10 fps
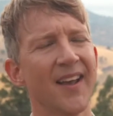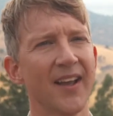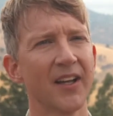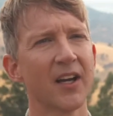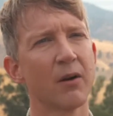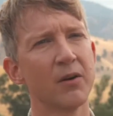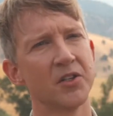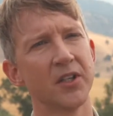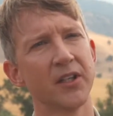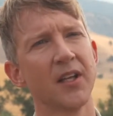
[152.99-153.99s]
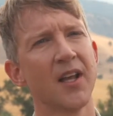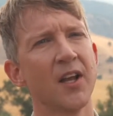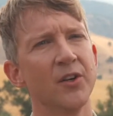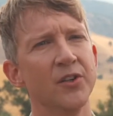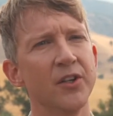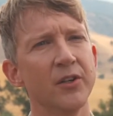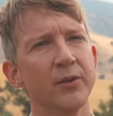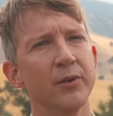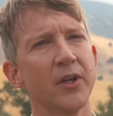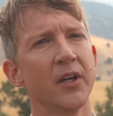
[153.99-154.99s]
encouraging
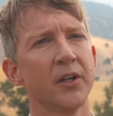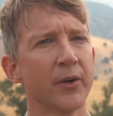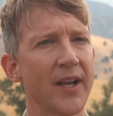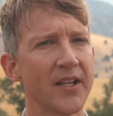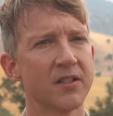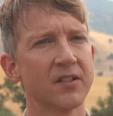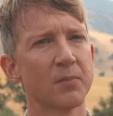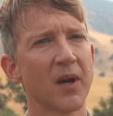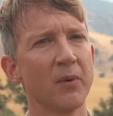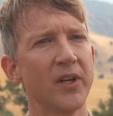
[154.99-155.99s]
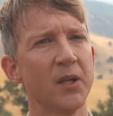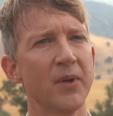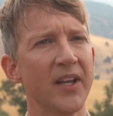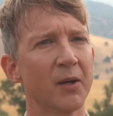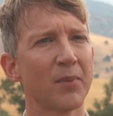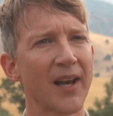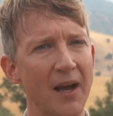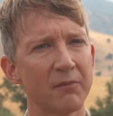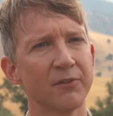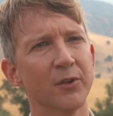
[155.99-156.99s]
new creators, by really being a
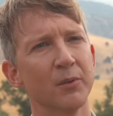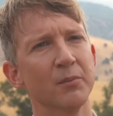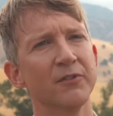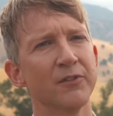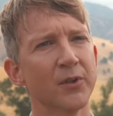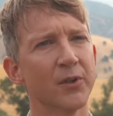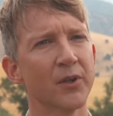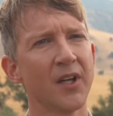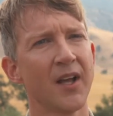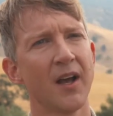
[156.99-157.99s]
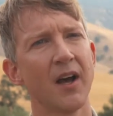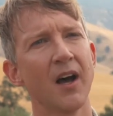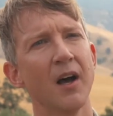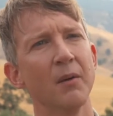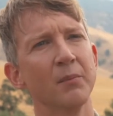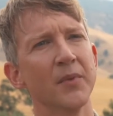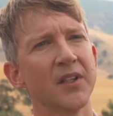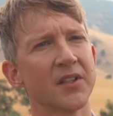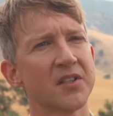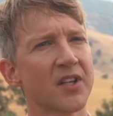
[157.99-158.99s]
platform for
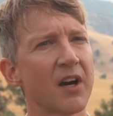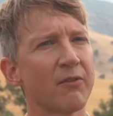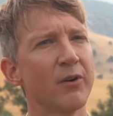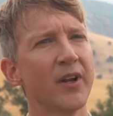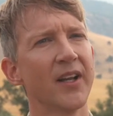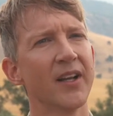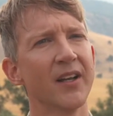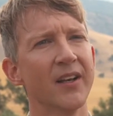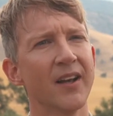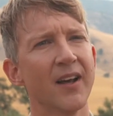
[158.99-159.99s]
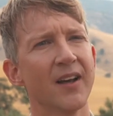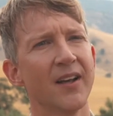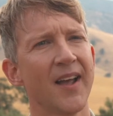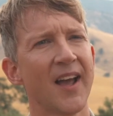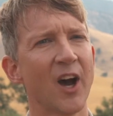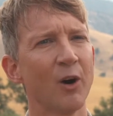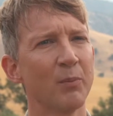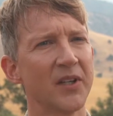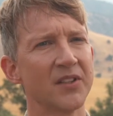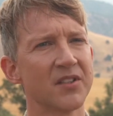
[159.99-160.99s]
discovering and
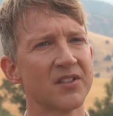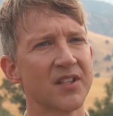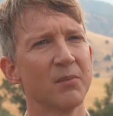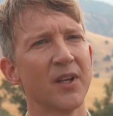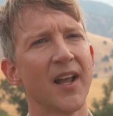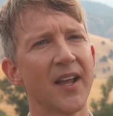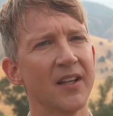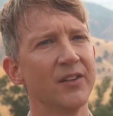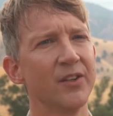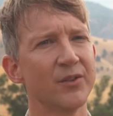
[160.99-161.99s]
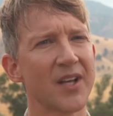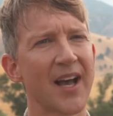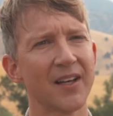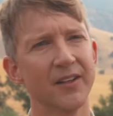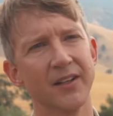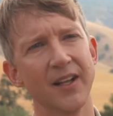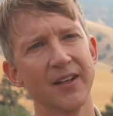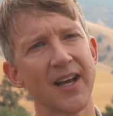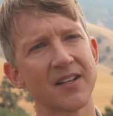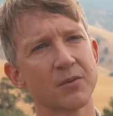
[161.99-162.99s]
helping to stimulate new talent.
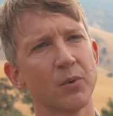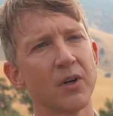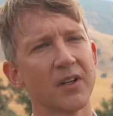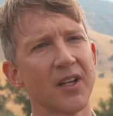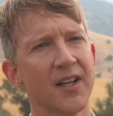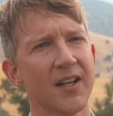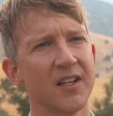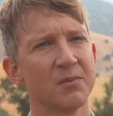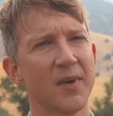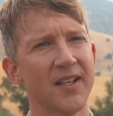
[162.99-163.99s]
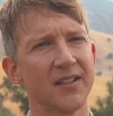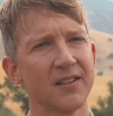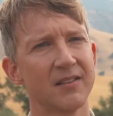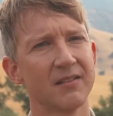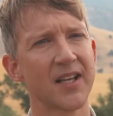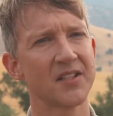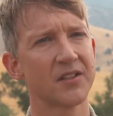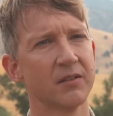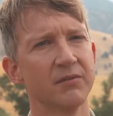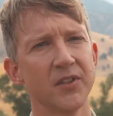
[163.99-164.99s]
And that's what has made Dazed
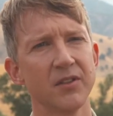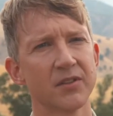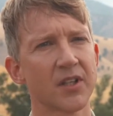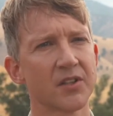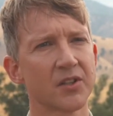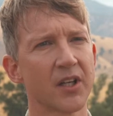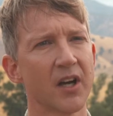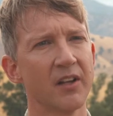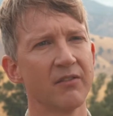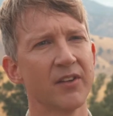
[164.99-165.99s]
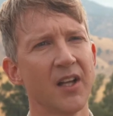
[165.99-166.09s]
and Confused such a kind of,